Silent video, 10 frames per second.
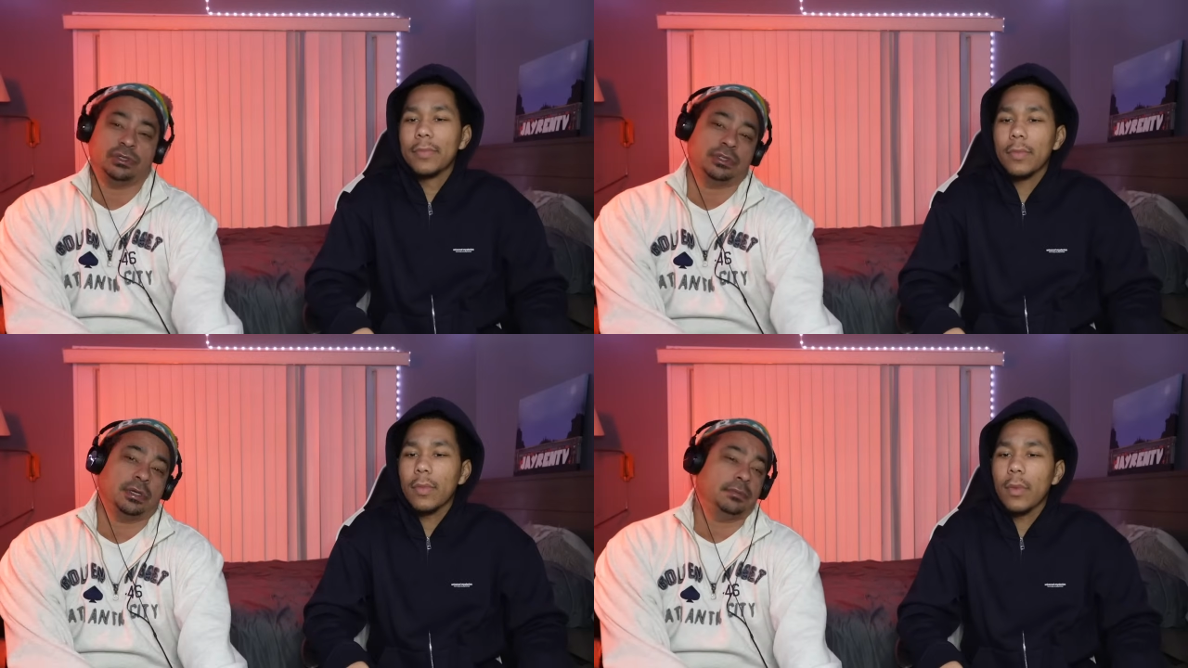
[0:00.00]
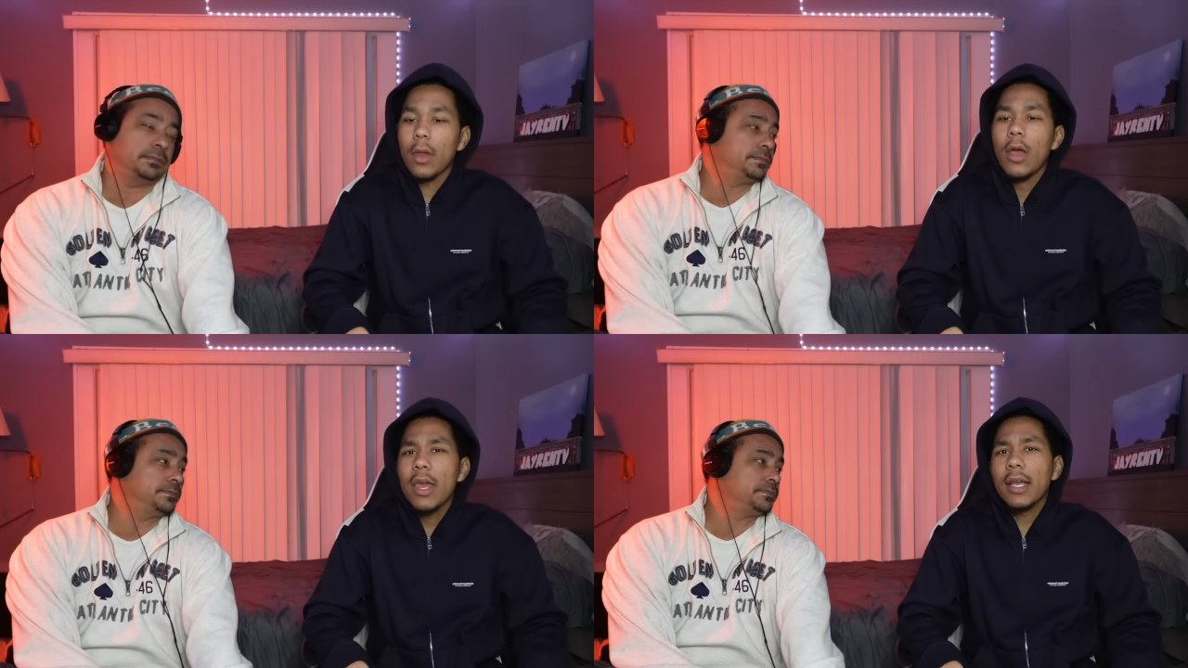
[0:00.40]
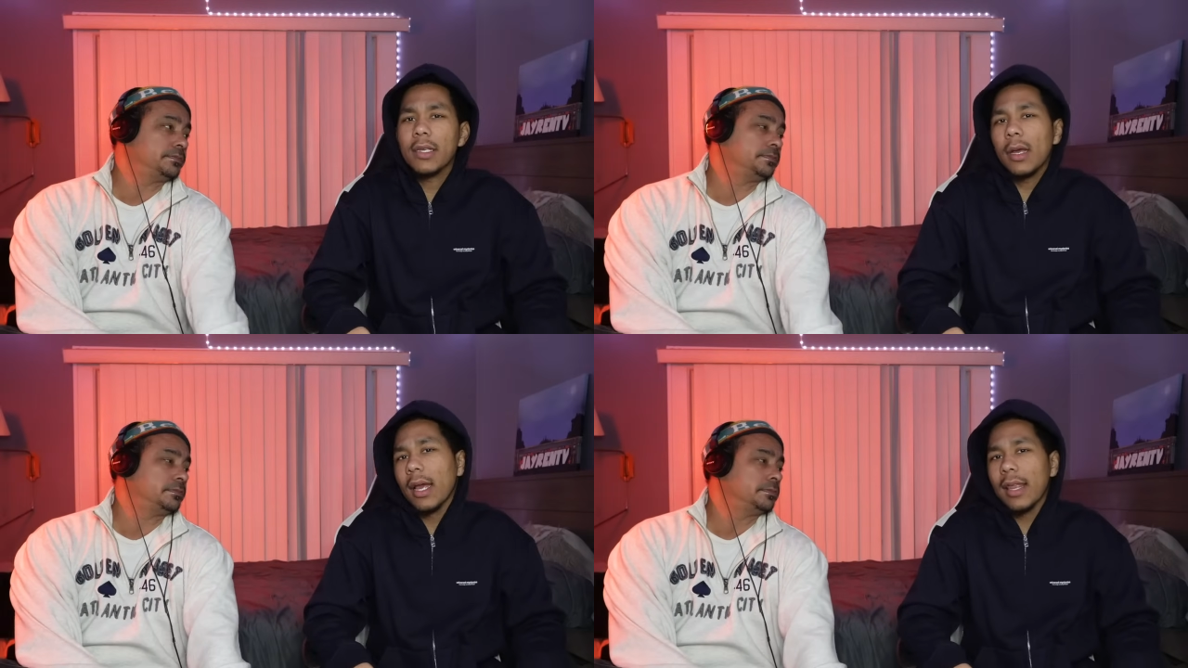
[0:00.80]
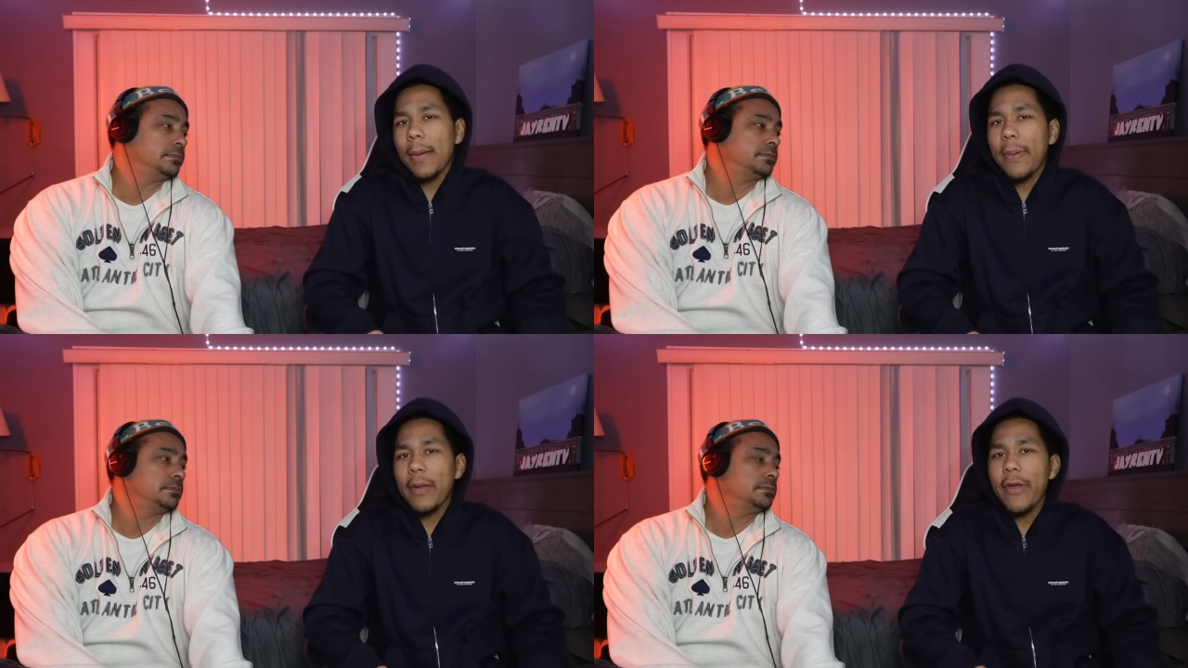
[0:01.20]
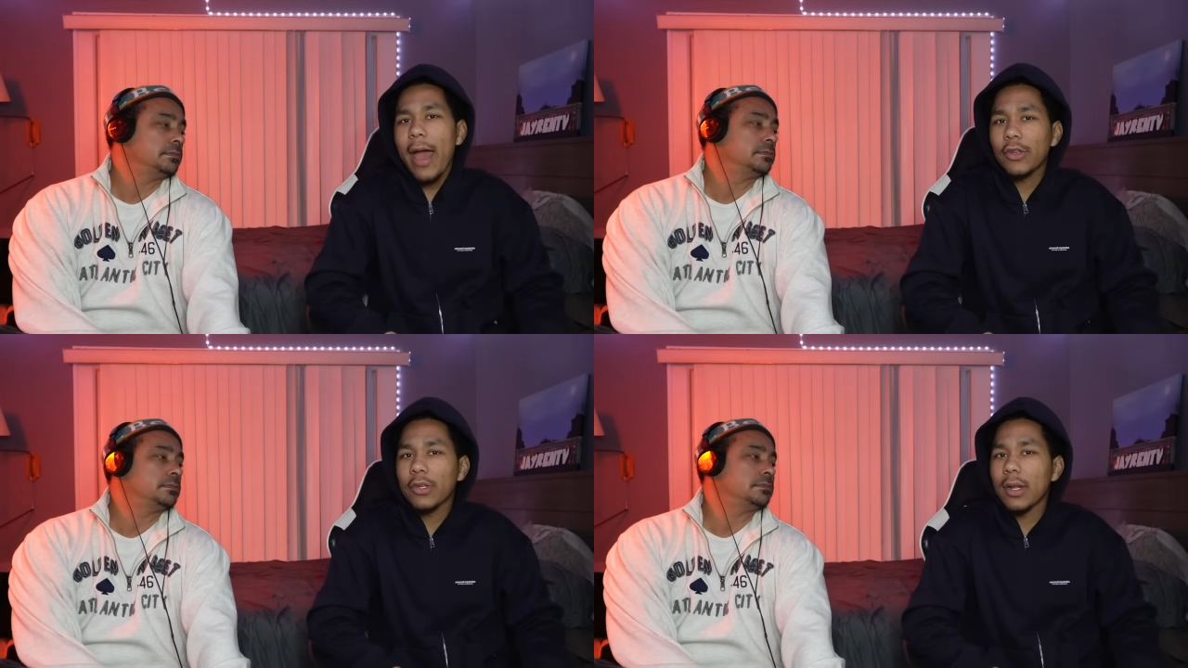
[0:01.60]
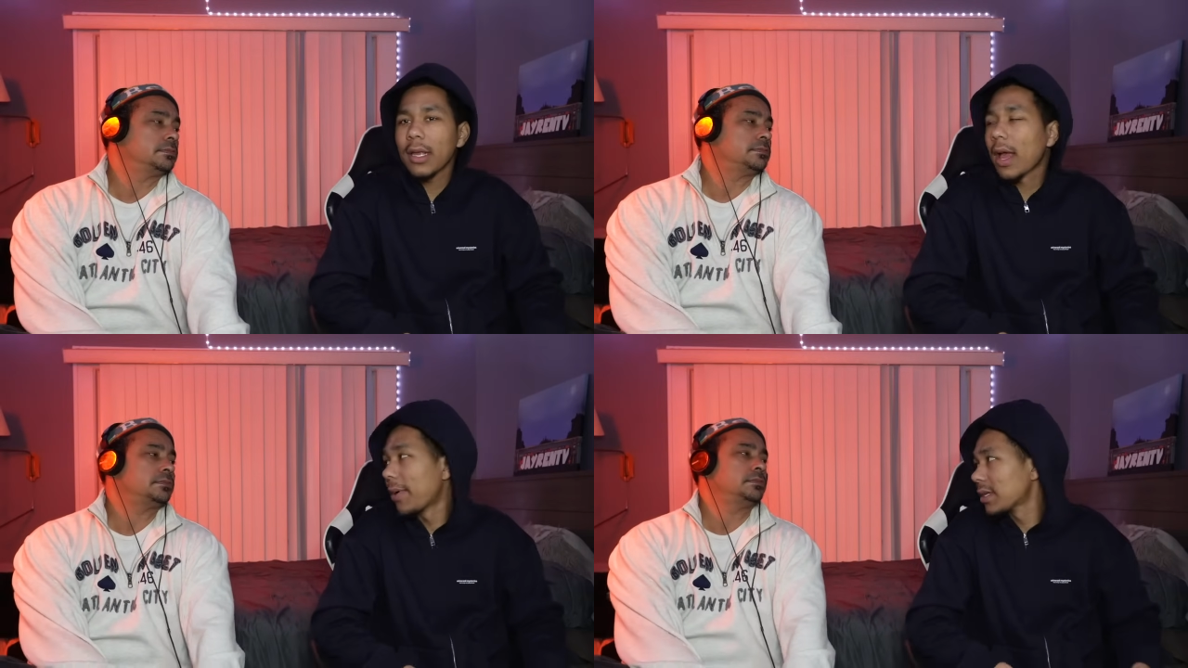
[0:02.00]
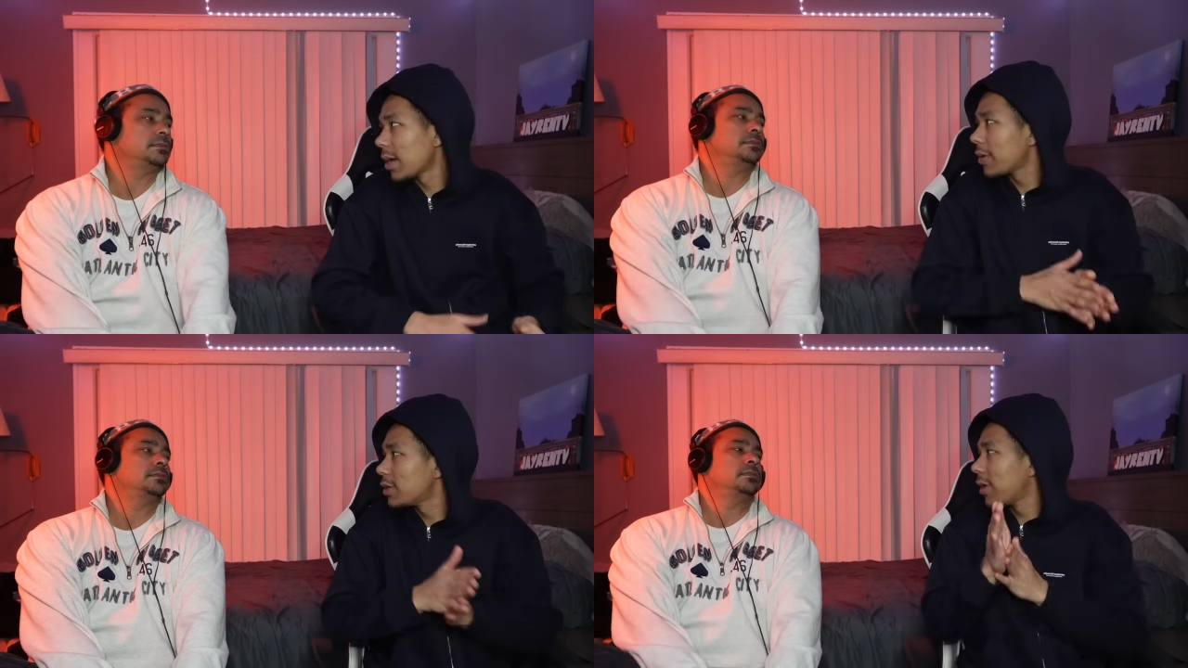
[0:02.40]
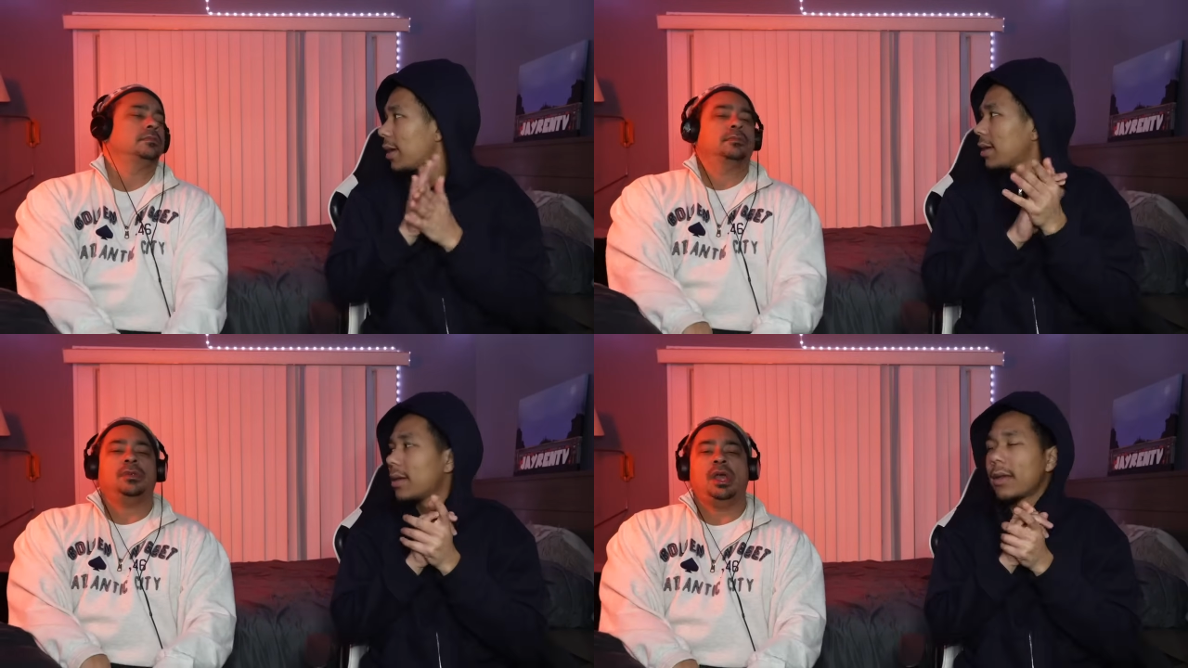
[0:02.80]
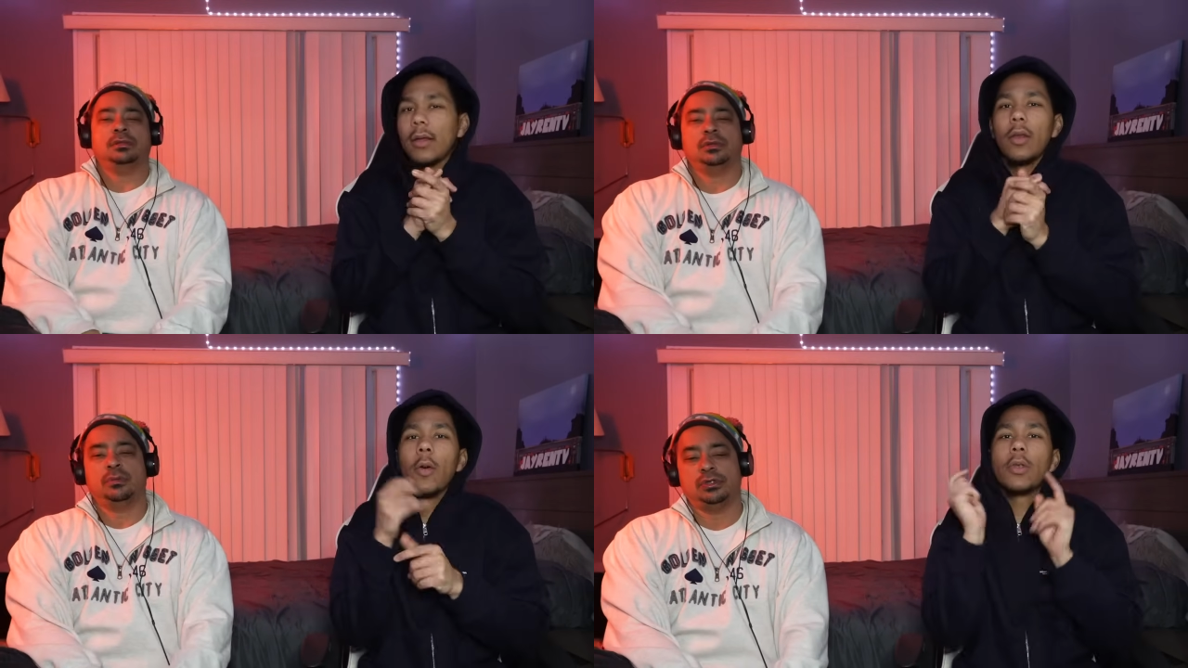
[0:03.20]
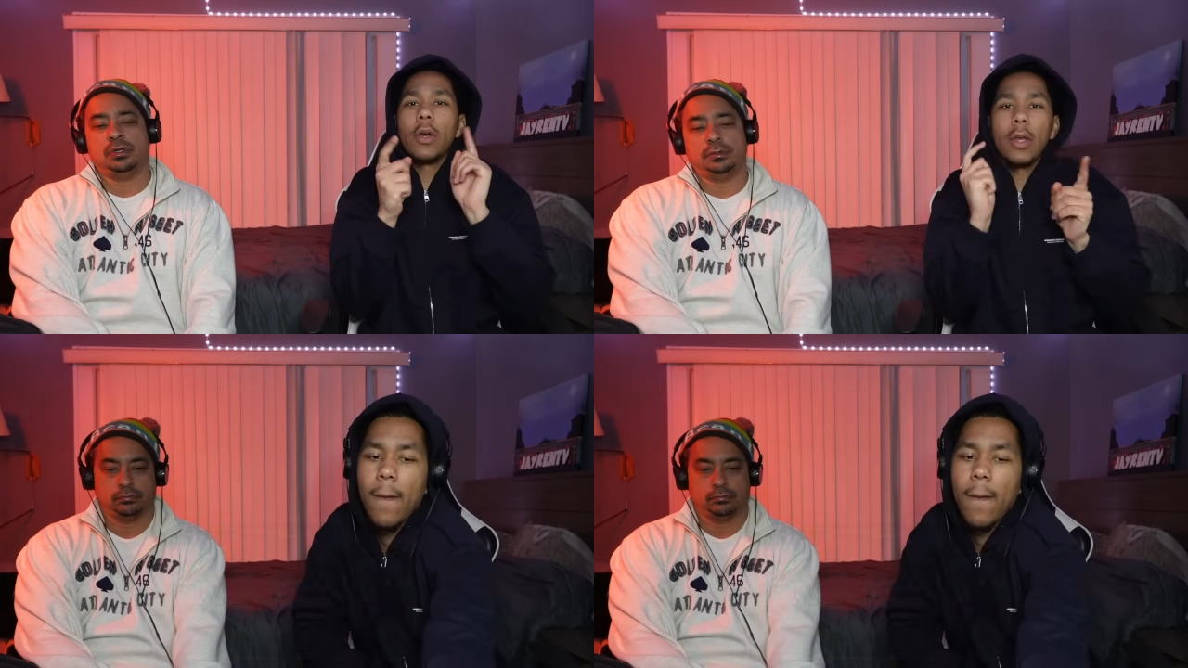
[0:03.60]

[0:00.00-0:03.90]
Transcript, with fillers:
Speaker 1: or something.
Speaker 2: Yeah, something like that. Pay reaction, something like that. But is that right to it. Yes. No more talking.